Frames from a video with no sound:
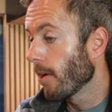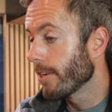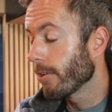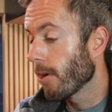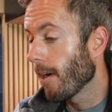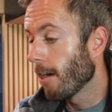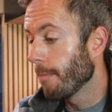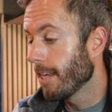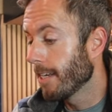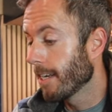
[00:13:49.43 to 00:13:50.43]
I don't know how
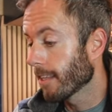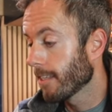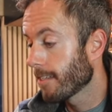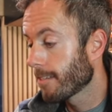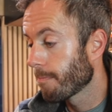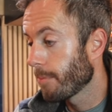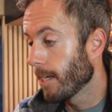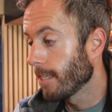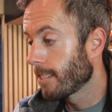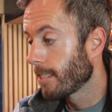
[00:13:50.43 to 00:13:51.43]
I'm editing this,
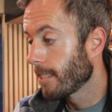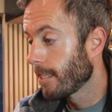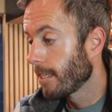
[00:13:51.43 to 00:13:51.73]
but